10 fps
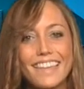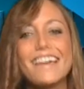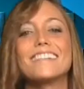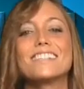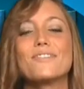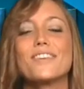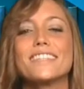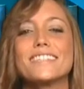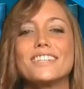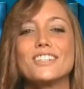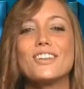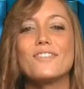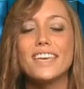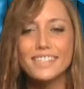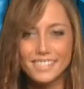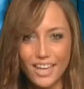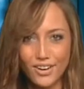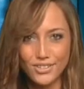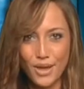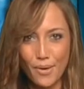That's it for this edition of
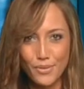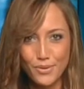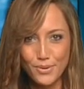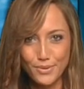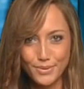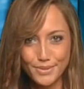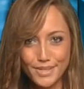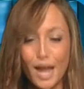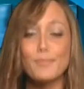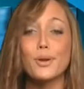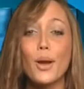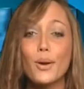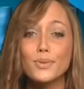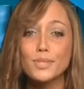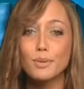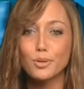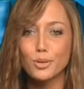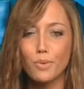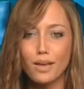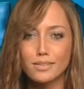Insider's Health News. I'm your host,
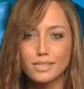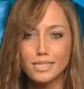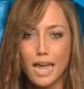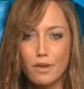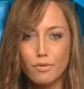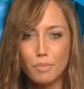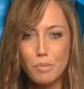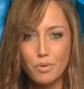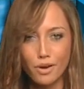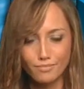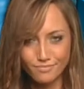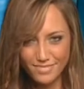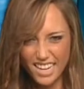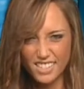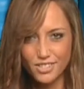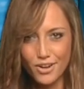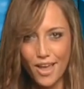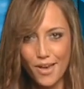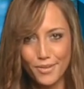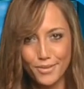Kimberly Walston, and remember, it's your
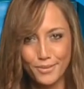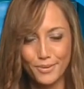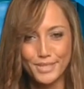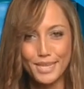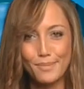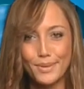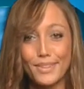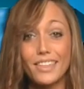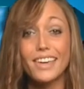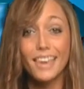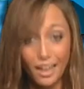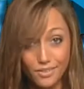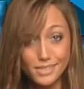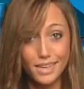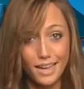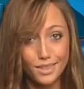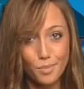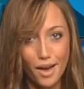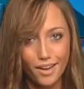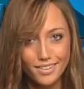health. We're just helping you think outside
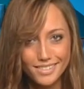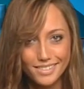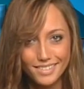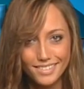the box.